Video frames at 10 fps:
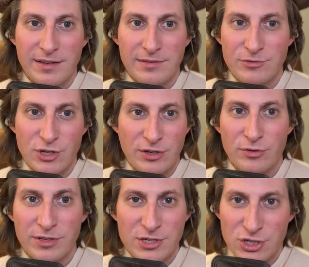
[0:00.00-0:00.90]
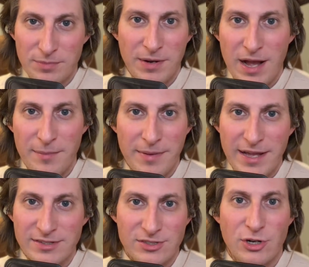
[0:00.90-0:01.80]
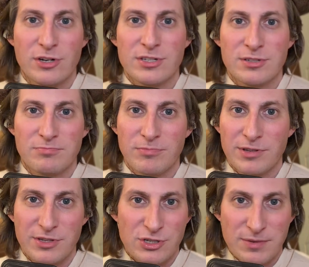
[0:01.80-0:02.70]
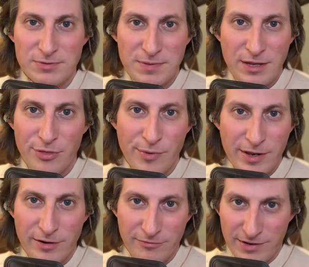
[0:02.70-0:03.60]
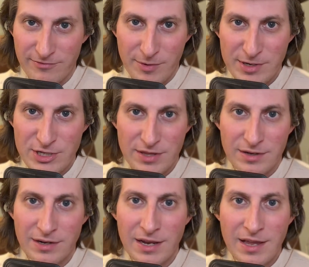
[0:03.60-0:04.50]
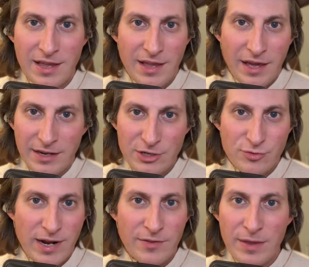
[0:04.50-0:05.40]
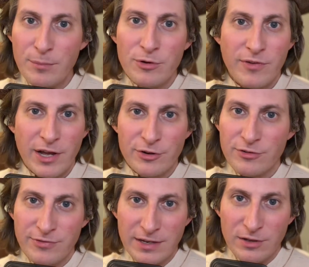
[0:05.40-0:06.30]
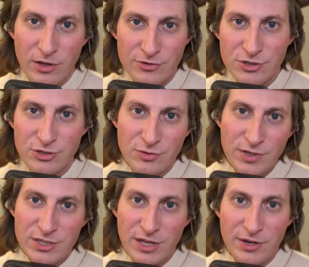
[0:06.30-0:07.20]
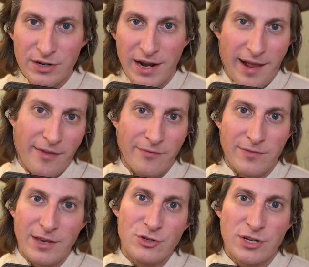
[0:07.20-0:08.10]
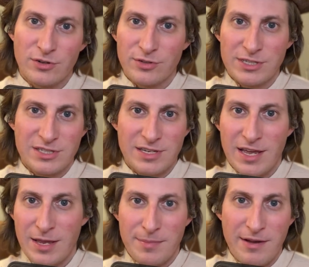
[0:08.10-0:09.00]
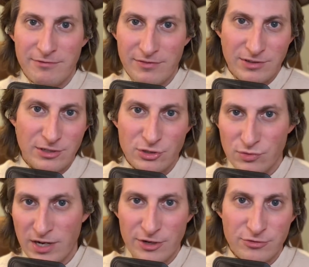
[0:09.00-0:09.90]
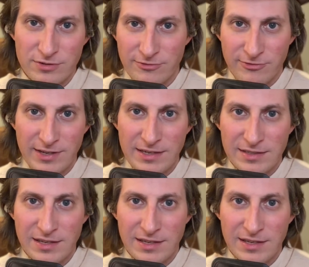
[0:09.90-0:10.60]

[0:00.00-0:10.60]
generally ship combat starts with the ships being 300 feet from each other, and each round they move 100 feet closer to each other, and they generally stay about 50 to 100 feet